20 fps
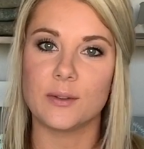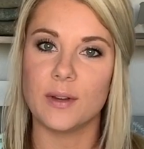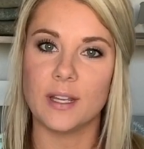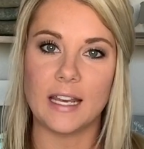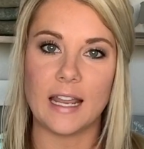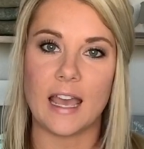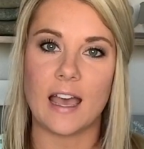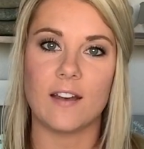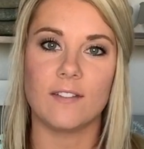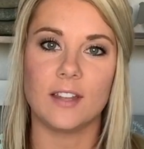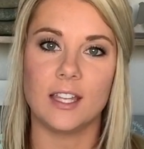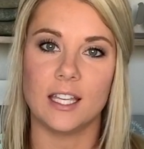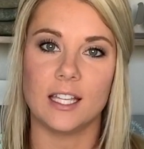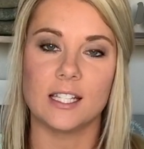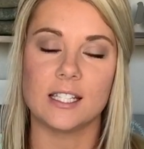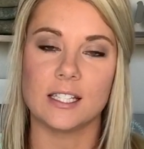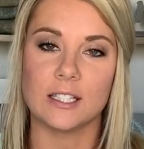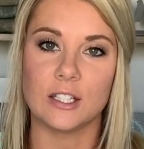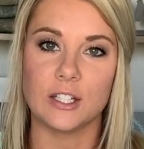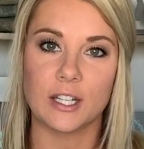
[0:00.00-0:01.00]
going to have
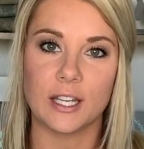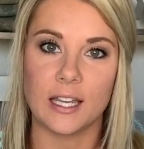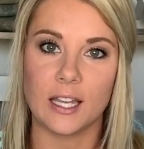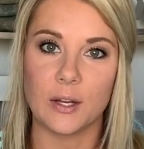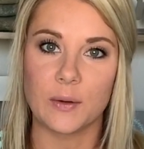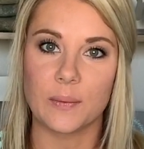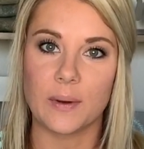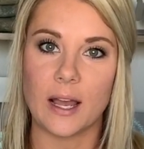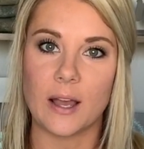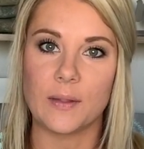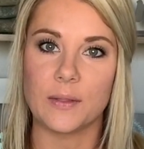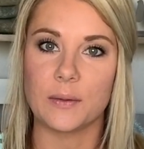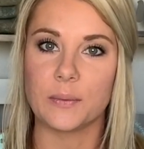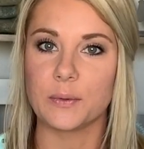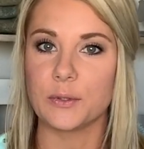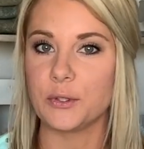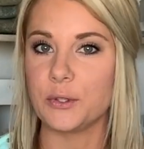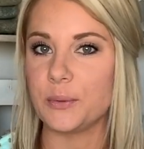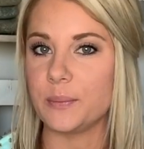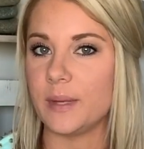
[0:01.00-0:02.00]
kids looking around the
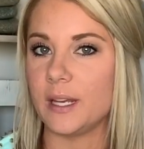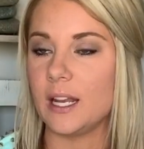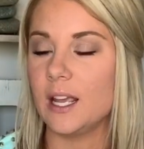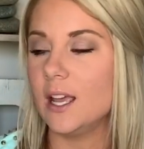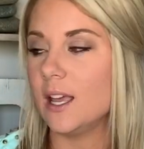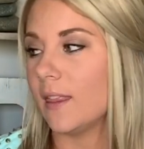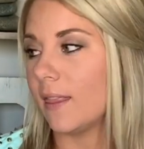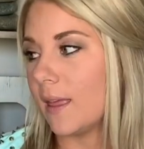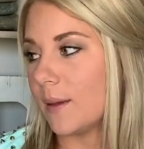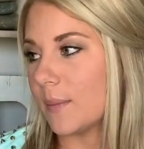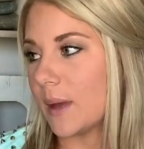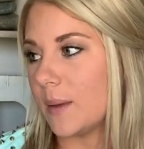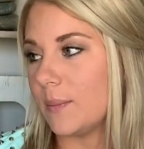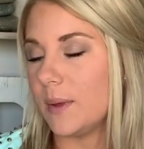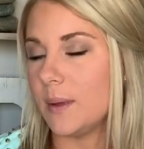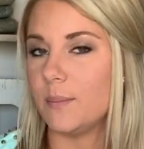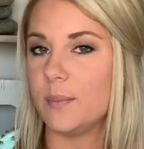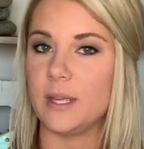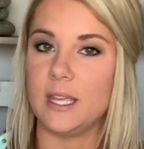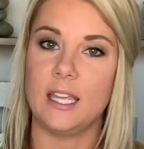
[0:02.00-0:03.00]
room and they might
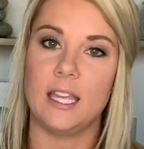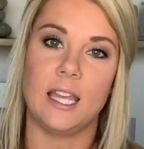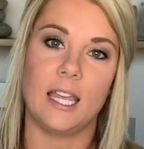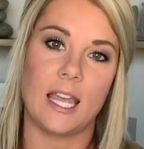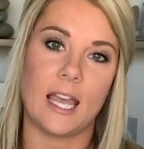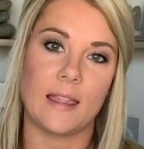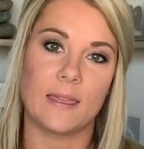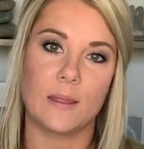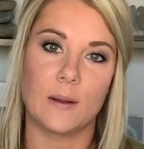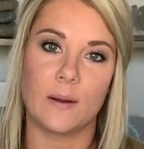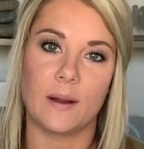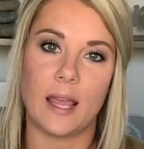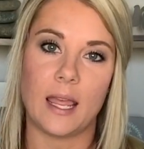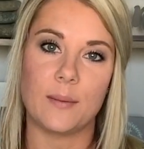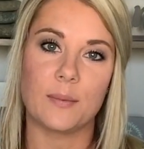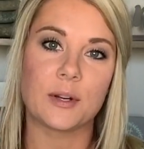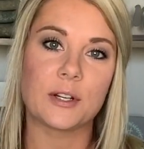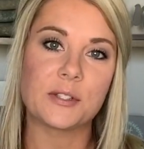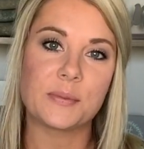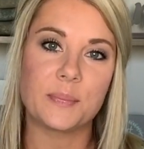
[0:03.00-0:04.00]
be peeking at their
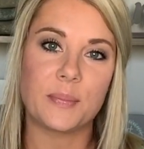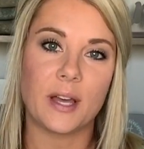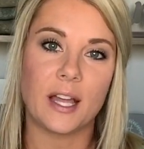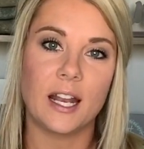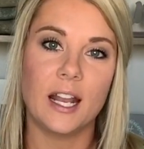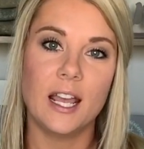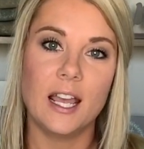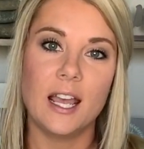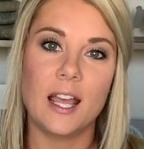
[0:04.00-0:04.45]
neighbors, but